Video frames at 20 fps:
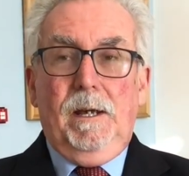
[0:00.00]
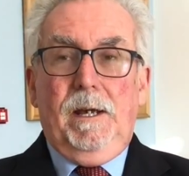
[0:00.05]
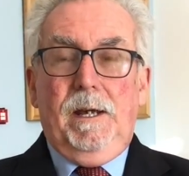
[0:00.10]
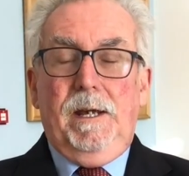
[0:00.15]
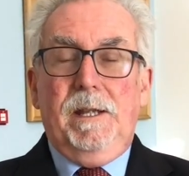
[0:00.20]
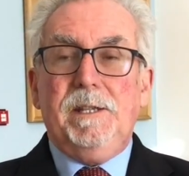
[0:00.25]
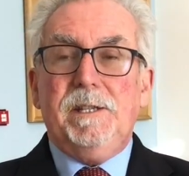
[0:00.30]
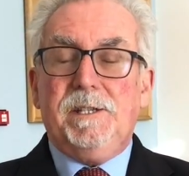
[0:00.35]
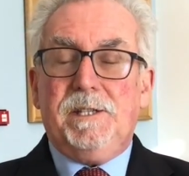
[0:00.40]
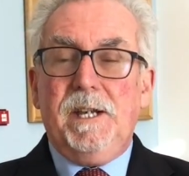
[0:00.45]

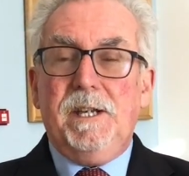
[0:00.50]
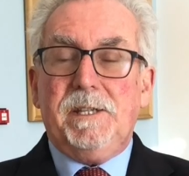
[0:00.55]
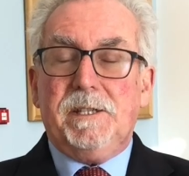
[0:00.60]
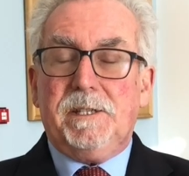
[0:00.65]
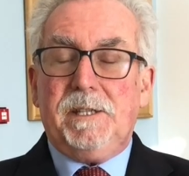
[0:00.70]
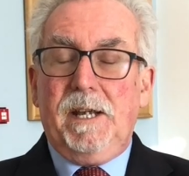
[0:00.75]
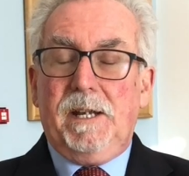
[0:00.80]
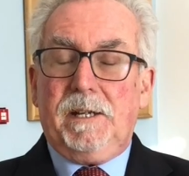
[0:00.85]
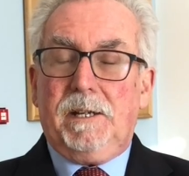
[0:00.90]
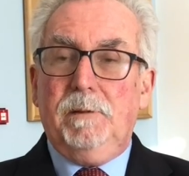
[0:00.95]
in the sense
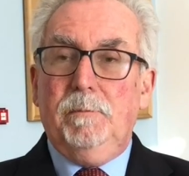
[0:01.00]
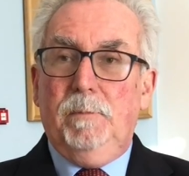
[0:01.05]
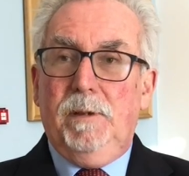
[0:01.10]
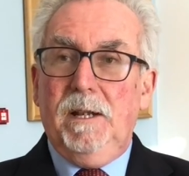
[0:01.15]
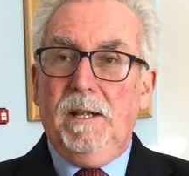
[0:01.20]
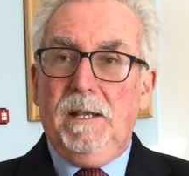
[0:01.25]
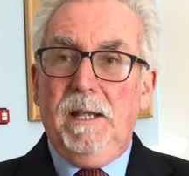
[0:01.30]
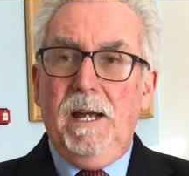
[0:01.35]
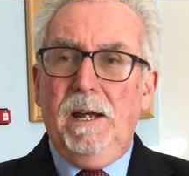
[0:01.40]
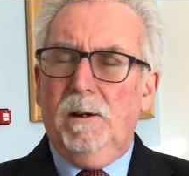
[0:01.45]
that can be
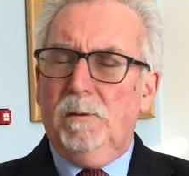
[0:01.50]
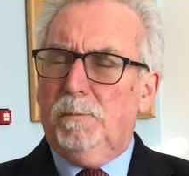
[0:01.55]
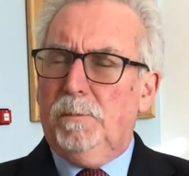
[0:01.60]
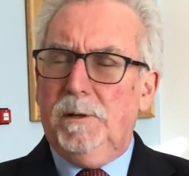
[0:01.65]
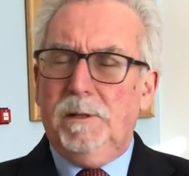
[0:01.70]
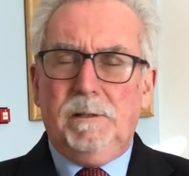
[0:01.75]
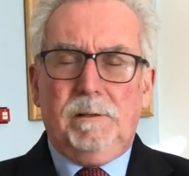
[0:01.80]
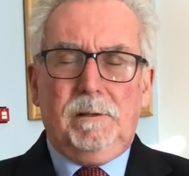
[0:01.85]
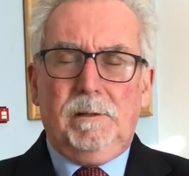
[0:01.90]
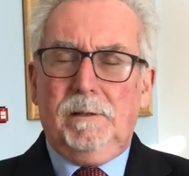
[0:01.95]
allowed,
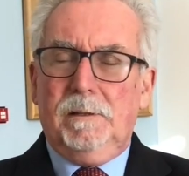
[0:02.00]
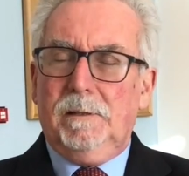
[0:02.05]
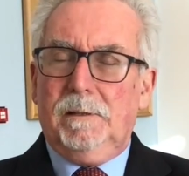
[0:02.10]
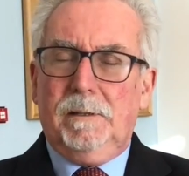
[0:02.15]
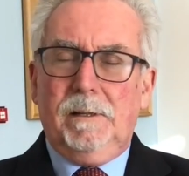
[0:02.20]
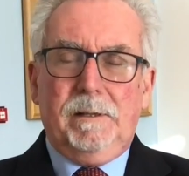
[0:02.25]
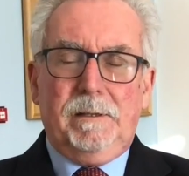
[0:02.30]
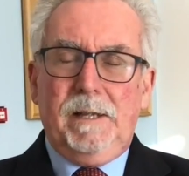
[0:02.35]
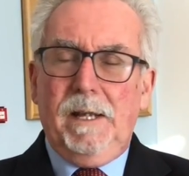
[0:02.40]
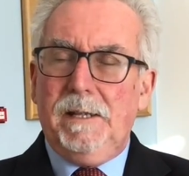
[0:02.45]
but
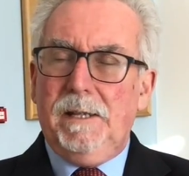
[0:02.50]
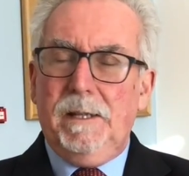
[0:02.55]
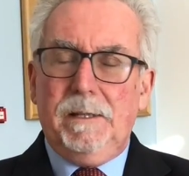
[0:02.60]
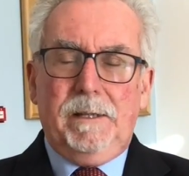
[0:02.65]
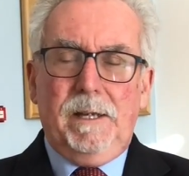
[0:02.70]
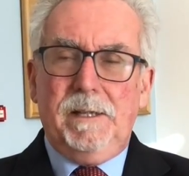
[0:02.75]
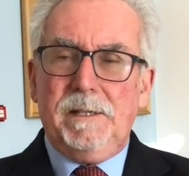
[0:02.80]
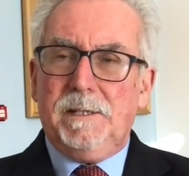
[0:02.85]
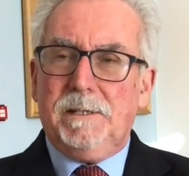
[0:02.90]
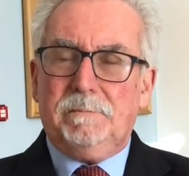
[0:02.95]

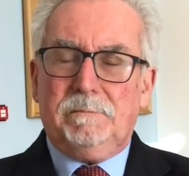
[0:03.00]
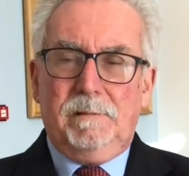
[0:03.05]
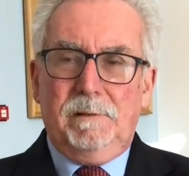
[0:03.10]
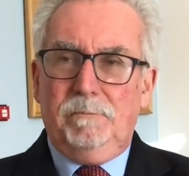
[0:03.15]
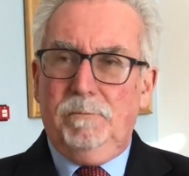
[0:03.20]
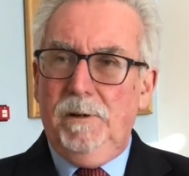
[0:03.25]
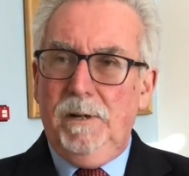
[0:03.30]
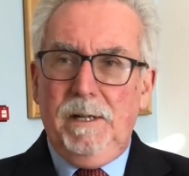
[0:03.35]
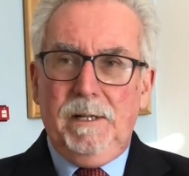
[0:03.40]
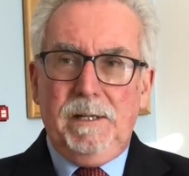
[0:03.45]
that's
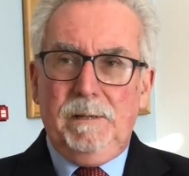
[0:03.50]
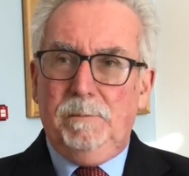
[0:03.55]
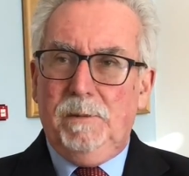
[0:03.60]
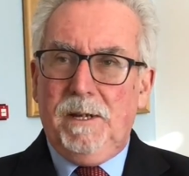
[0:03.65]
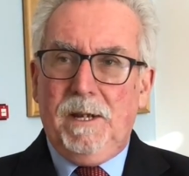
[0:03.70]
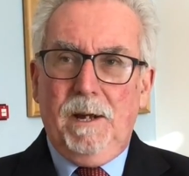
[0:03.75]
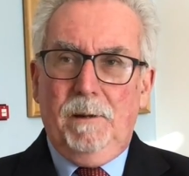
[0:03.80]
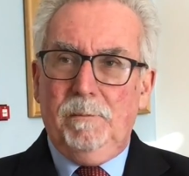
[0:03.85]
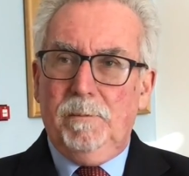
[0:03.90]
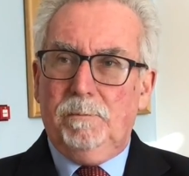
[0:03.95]
really
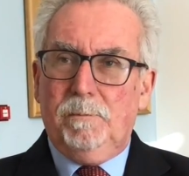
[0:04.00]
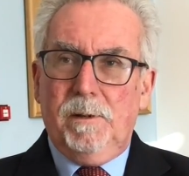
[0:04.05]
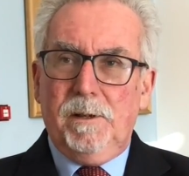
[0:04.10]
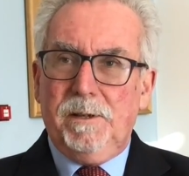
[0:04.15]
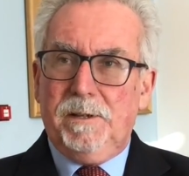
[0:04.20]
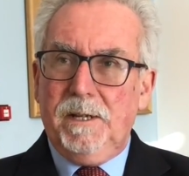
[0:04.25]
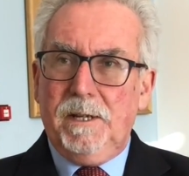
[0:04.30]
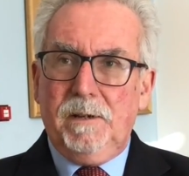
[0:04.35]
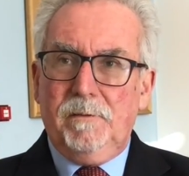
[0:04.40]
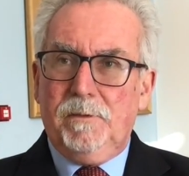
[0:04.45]
become a
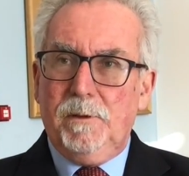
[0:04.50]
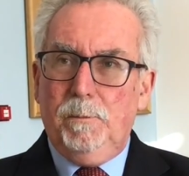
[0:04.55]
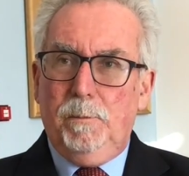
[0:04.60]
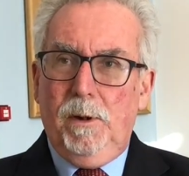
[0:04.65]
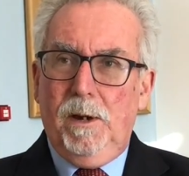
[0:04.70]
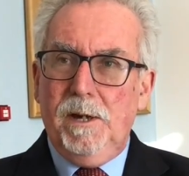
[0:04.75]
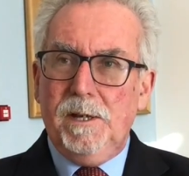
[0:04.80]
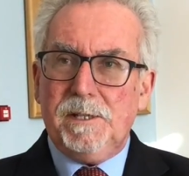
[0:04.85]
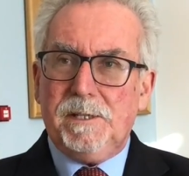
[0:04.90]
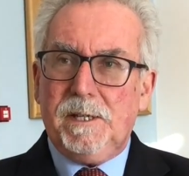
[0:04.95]
thing of the
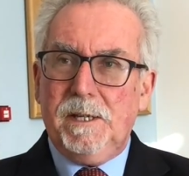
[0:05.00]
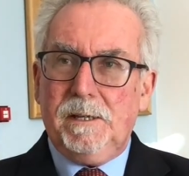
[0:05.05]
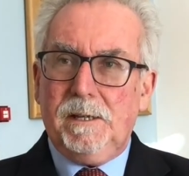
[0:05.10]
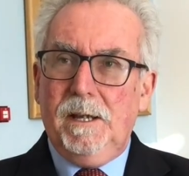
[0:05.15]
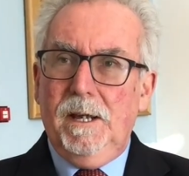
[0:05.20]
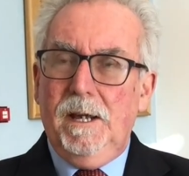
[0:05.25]
past.